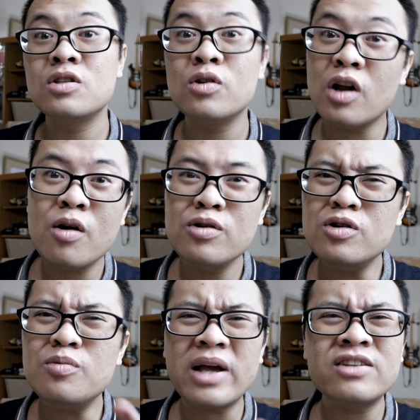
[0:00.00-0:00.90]
So now
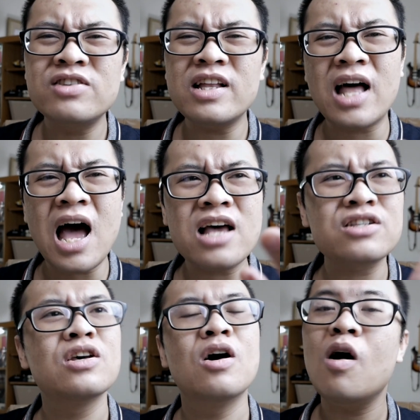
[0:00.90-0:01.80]
you might still
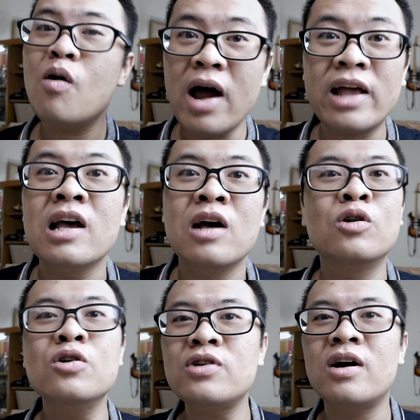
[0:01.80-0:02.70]
ask, alright,
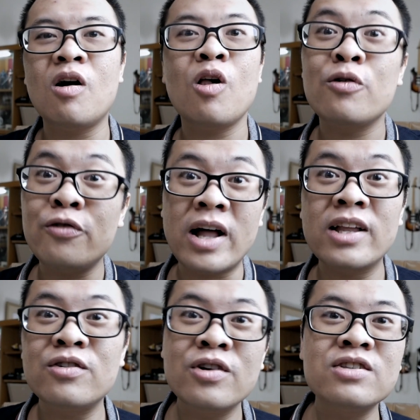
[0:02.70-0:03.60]
those are all
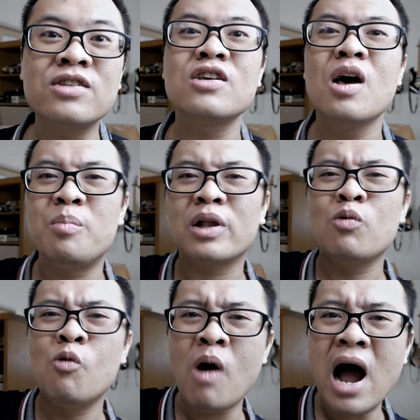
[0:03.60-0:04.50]
valid reasons,
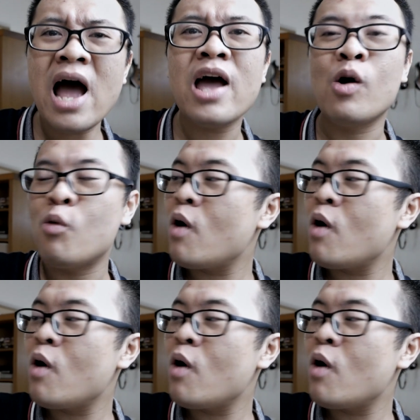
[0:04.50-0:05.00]
but why,